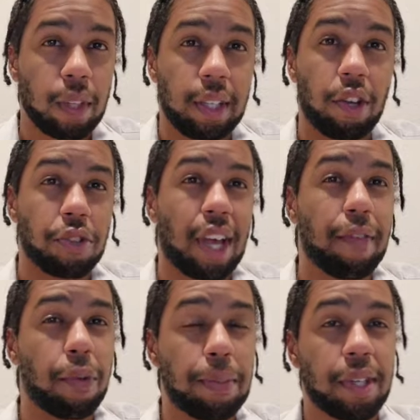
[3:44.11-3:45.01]
They also
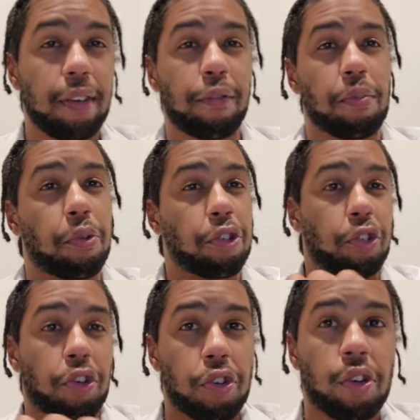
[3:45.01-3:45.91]
have a website for more
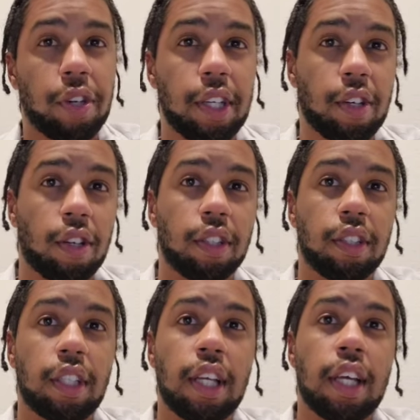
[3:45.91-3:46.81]
structured learning called